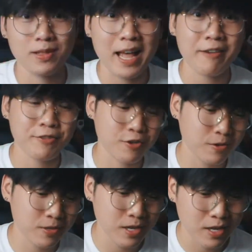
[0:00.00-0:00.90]
live
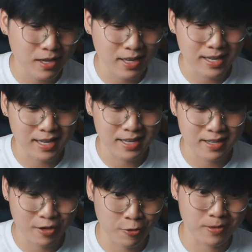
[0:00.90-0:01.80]
shows
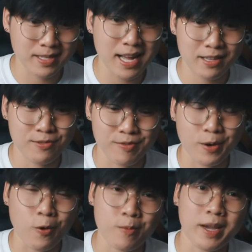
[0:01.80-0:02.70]
and use that to
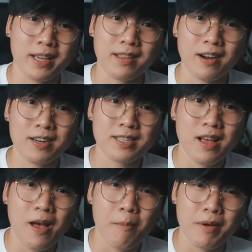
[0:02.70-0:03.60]
record my guitars.
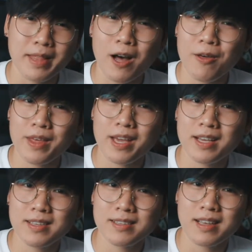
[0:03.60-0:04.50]
But
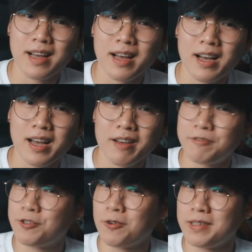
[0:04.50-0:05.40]
nowadays, I
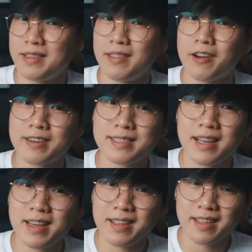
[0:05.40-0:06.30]
have joined the dark
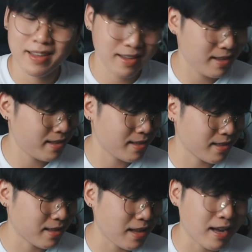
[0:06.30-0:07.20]
side
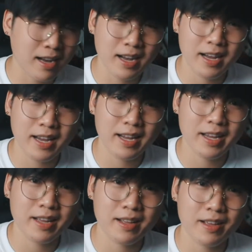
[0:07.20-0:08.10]
and
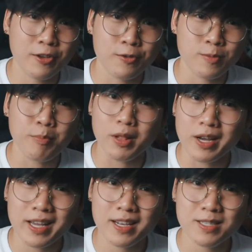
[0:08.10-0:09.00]
I use
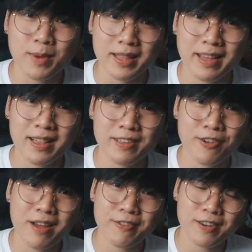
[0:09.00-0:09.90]
plugin as my daily
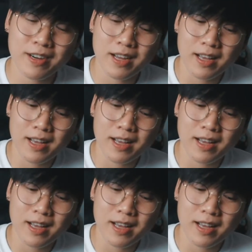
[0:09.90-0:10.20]
driver.